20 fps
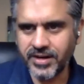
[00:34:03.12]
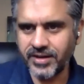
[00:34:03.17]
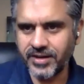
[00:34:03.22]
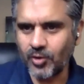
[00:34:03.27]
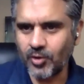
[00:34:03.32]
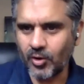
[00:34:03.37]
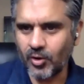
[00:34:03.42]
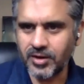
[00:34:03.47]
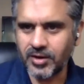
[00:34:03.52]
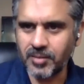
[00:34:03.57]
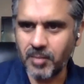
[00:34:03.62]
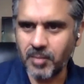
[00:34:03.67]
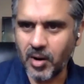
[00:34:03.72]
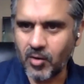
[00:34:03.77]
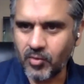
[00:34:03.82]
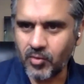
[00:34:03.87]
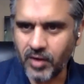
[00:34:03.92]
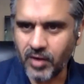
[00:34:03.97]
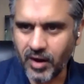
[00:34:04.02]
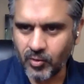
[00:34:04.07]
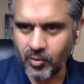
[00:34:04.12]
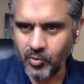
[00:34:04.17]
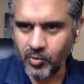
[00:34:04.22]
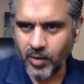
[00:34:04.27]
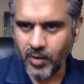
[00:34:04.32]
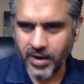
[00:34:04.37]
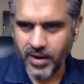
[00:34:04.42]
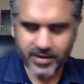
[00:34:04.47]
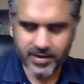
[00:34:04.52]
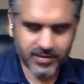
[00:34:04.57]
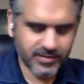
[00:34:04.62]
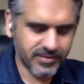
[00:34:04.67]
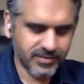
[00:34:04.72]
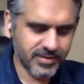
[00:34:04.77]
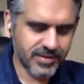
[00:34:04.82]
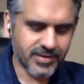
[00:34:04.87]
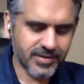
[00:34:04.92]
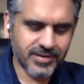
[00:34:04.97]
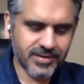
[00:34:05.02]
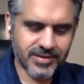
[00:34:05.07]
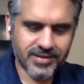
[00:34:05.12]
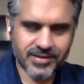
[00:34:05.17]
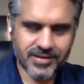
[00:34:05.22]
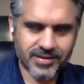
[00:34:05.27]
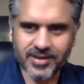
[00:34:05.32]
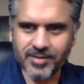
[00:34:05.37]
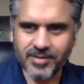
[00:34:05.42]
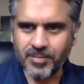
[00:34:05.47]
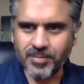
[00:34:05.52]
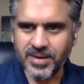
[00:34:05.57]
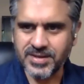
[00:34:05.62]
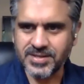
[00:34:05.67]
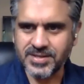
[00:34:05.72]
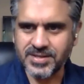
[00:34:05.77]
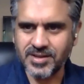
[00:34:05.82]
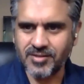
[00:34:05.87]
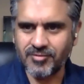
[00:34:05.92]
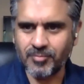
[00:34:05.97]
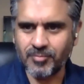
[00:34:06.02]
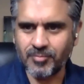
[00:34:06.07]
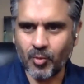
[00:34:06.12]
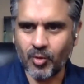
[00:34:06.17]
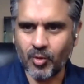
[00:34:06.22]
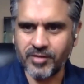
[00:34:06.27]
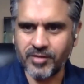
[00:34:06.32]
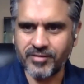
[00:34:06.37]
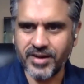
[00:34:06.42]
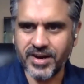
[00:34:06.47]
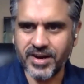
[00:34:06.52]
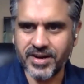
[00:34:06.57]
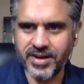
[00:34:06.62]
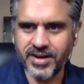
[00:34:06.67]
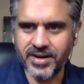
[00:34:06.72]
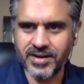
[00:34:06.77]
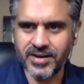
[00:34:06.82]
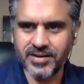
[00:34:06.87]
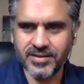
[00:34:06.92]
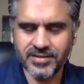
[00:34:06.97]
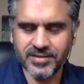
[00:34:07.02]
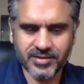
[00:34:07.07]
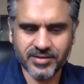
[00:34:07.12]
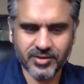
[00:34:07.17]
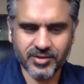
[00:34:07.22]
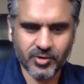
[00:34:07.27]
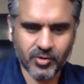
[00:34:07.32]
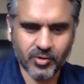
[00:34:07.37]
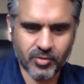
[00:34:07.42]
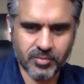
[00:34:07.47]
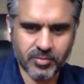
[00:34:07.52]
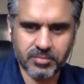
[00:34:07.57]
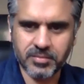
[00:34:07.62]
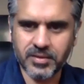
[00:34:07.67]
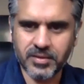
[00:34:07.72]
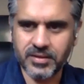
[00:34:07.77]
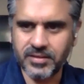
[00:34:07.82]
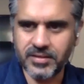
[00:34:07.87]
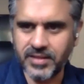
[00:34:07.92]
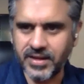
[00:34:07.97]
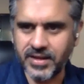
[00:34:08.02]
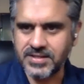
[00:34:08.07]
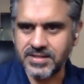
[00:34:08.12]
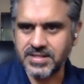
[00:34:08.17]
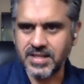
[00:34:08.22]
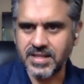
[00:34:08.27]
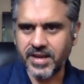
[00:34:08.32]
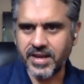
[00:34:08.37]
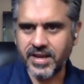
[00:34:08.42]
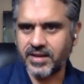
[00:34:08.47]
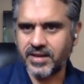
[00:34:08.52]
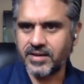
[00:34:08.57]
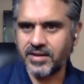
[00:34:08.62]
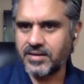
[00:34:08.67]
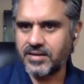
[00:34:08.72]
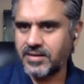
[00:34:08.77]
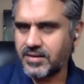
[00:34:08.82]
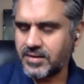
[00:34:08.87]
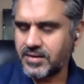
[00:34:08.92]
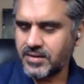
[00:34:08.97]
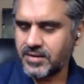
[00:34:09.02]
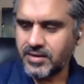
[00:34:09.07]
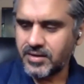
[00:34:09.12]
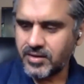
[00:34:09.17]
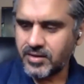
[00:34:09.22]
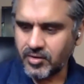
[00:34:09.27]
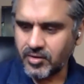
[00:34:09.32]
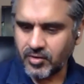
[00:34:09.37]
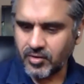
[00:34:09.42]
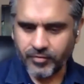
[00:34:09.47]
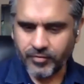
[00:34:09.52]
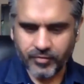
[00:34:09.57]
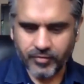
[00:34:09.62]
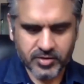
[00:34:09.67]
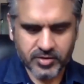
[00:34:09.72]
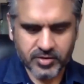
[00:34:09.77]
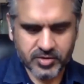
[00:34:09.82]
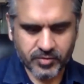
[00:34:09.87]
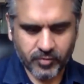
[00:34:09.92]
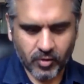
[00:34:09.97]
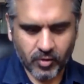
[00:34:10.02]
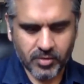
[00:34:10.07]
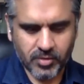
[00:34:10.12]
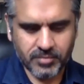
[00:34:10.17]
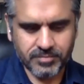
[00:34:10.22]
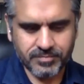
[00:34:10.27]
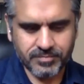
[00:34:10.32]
talked about how do I keep myself motivated, things like, first of all,